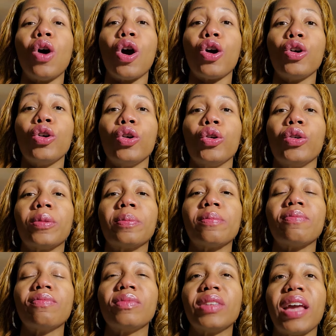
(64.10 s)
heard
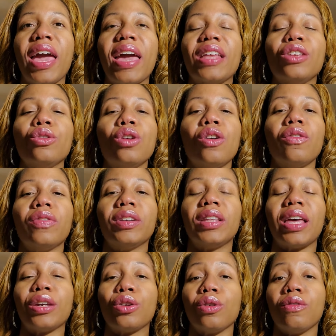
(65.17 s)
and you don't feel
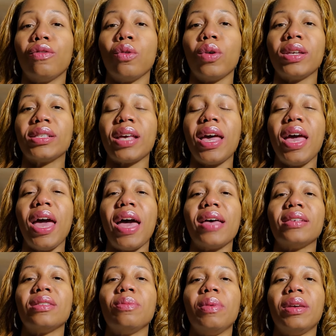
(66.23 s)
like your voice
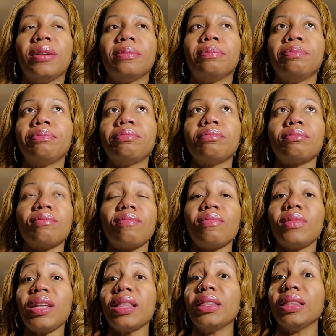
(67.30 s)
has been
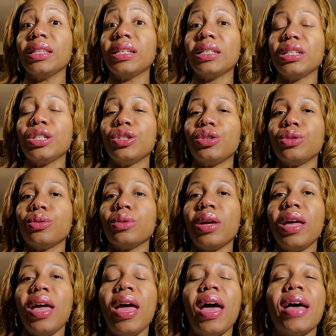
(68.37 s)
listened to,
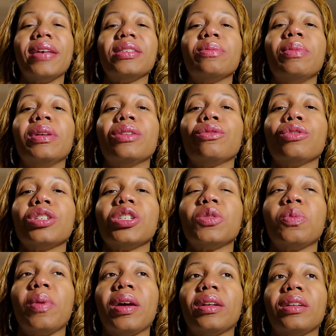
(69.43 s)
has been
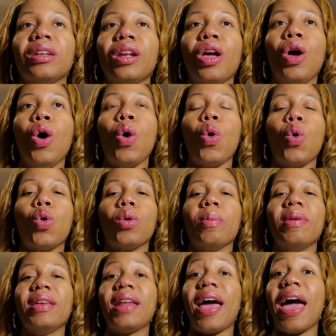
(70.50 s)
respected, or
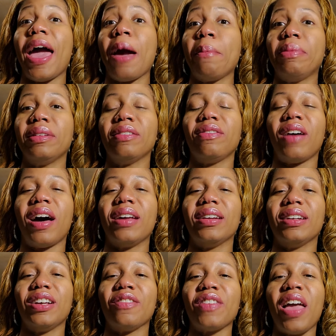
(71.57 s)
been amplified
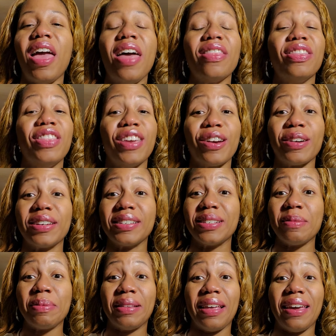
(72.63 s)
enough. There is
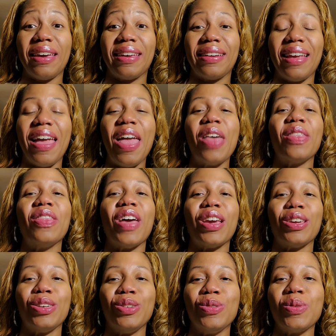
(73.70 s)
a plan that
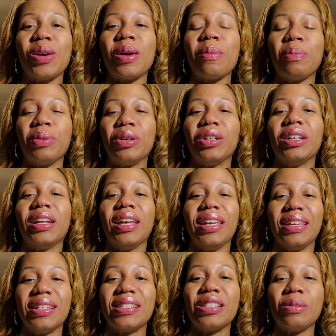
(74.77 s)
you can put
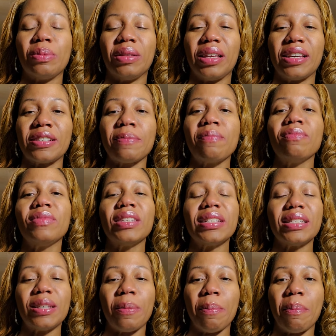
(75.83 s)
into place
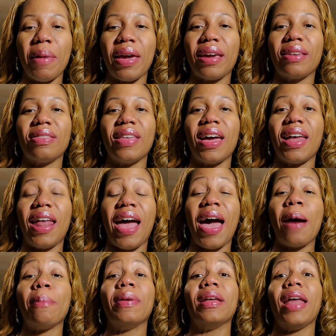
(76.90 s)
to make that
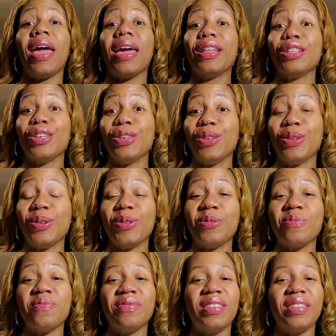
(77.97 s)
happen, and you